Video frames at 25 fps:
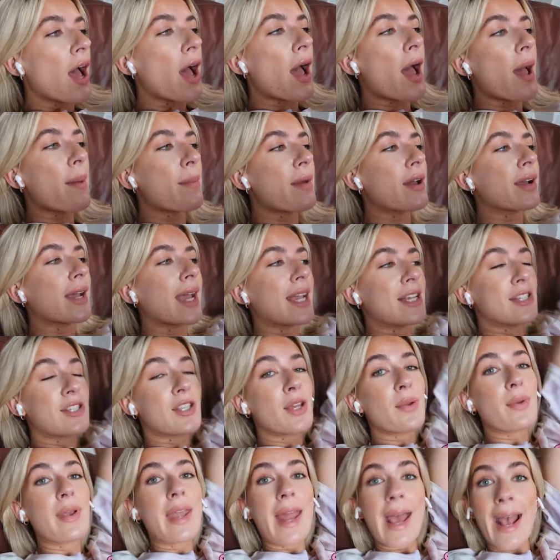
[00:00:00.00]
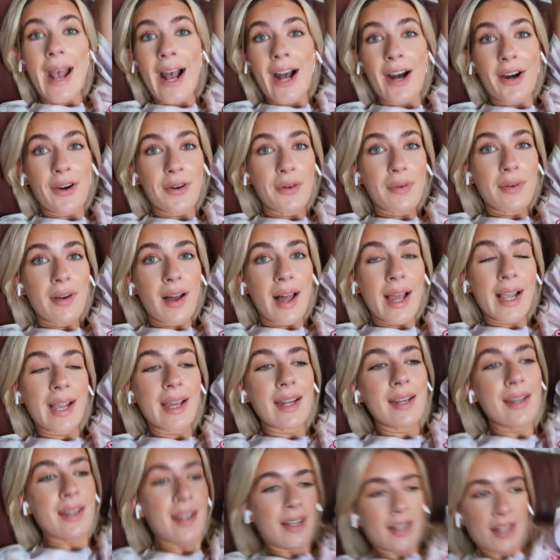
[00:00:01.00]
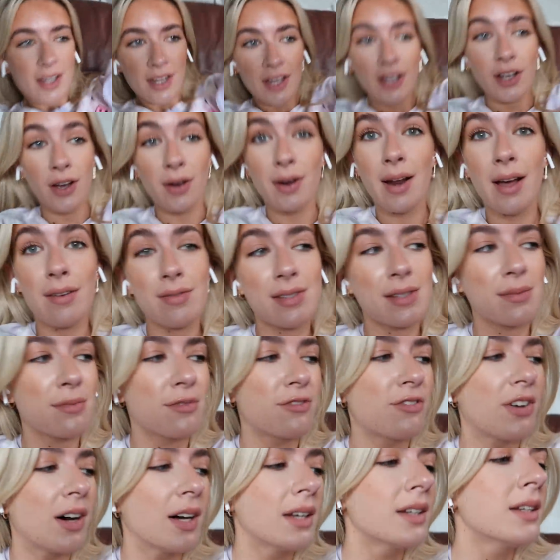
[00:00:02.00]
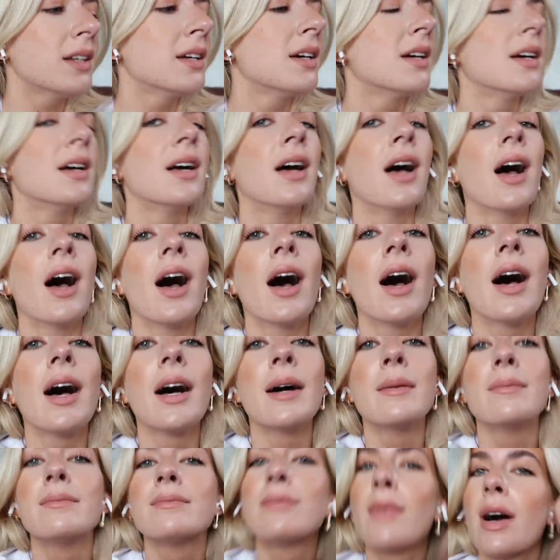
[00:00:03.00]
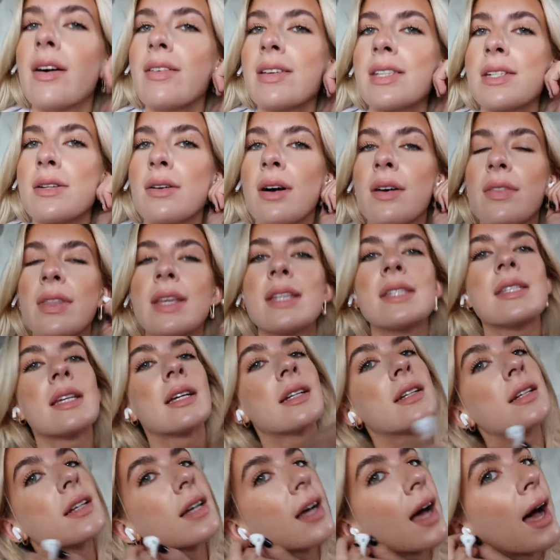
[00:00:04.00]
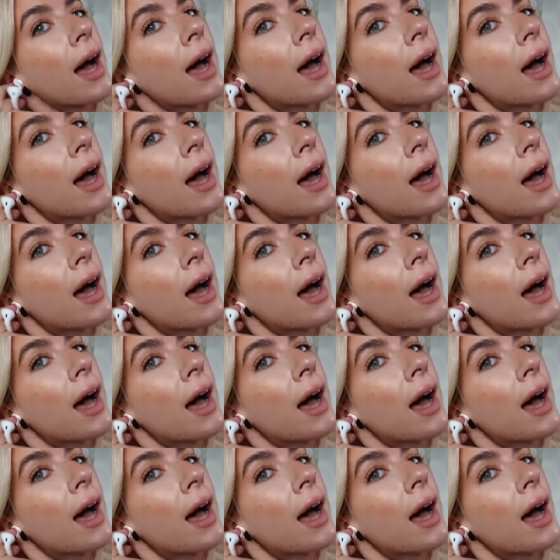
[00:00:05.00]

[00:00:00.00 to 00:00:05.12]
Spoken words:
Okay, so now I can go and have some fun. I've still got these in.